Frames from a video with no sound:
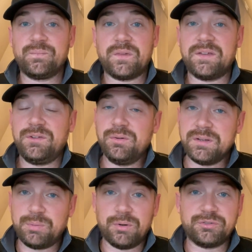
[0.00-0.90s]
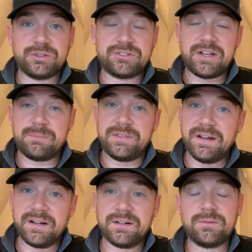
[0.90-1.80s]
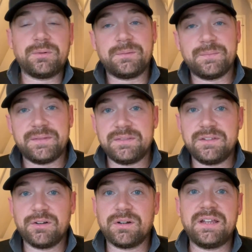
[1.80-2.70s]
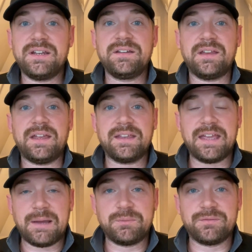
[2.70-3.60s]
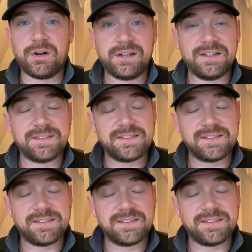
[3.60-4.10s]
if you can post your job there, well, you're hitting a captive audience.